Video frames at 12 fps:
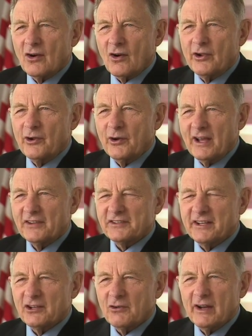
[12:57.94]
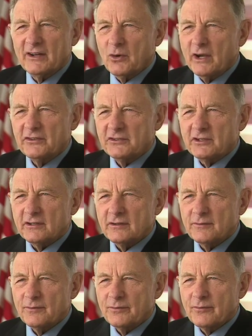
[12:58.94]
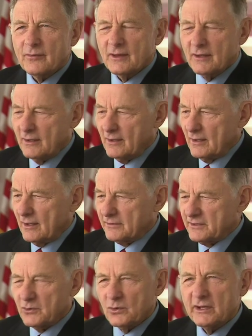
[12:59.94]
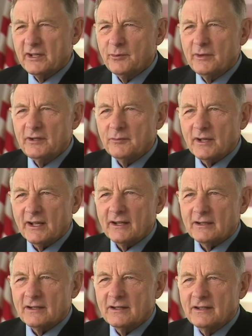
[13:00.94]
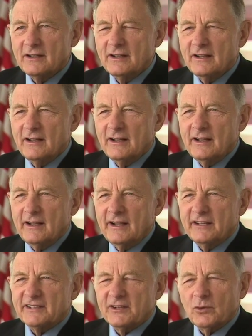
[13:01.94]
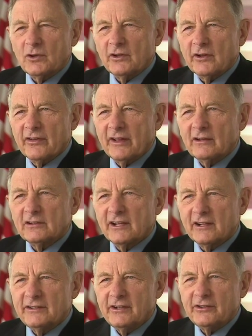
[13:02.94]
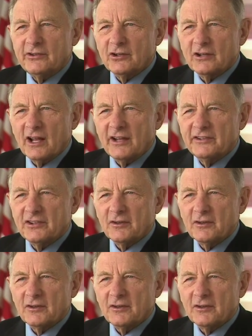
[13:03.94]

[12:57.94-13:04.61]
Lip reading: are you asking the right question?" I said, "What do you mean, Matt?" He said, "Well, they'll tell you you're nice